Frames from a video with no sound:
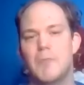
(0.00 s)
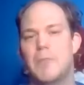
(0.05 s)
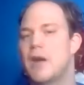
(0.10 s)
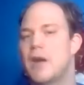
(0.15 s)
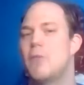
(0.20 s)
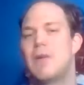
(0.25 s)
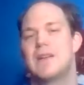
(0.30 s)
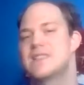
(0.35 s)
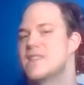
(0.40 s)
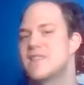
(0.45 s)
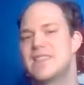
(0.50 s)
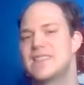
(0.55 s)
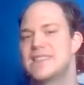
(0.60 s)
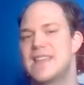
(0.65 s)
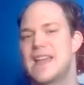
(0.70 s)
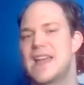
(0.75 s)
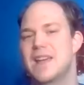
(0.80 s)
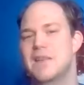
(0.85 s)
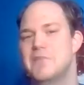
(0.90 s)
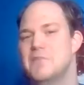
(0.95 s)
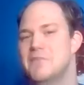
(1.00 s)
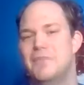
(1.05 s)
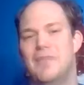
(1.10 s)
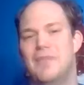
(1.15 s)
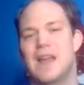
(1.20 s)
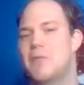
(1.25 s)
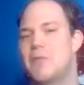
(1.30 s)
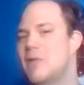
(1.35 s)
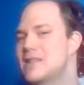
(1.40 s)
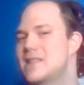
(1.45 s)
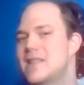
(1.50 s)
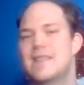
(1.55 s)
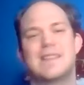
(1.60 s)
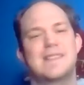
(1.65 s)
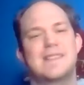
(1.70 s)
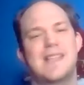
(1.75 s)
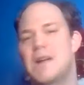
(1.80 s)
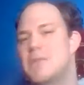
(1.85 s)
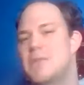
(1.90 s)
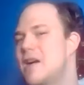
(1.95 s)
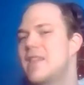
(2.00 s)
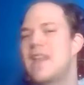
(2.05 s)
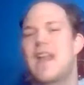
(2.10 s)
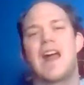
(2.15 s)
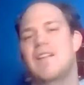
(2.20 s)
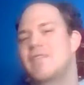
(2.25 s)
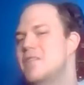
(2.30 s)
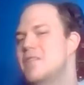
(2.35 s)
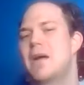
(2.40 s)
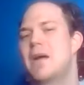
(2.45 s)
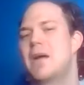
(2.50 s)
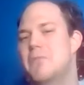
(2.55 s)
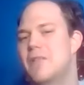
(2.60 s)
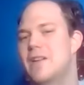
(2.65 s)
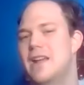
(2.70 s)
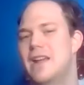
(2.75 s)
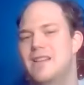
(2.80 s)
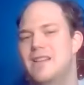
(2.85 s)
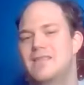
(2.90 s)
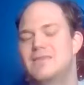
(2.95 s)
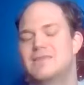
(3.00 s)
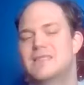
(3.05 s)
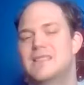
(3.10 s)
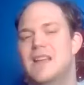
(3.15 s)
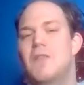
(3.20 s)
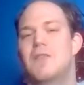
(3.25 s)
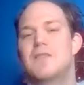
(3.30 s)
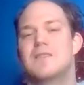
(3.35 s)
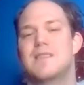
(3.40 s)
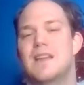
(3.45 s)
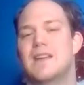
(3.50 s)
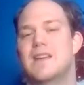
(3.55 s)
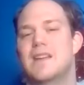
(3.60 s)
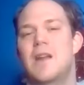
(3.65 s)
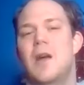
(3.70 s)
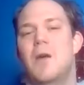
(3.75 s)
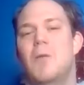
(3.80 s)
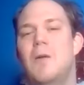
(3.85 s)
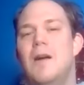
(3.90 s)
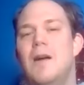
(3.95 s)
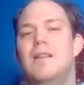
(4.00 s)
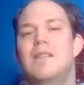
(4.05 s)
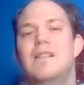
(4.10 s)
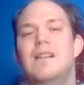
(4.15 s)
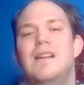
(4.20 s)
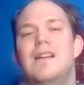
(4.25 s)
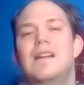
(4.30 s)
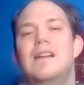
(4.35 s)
But it wasn't the same. It wasn't the same way that I remembered it. So I was like, you know what?